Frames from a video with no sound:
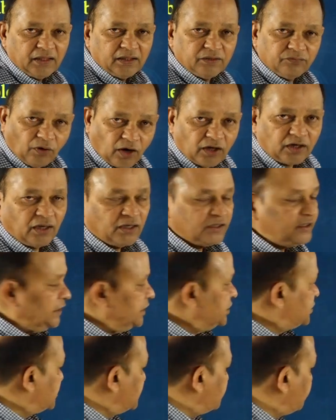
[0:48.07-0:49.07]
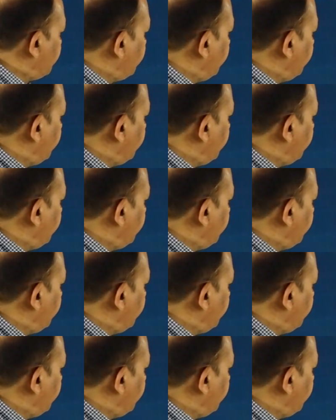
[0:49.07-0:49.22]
What are these?